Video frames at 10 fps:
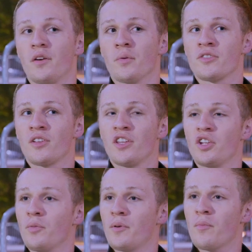There was a
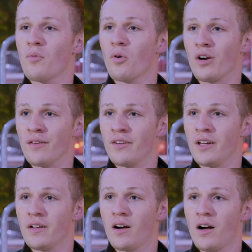little bit more of
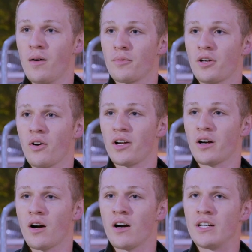it going
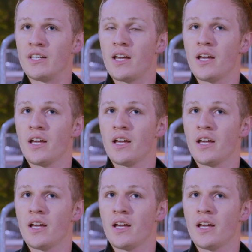on,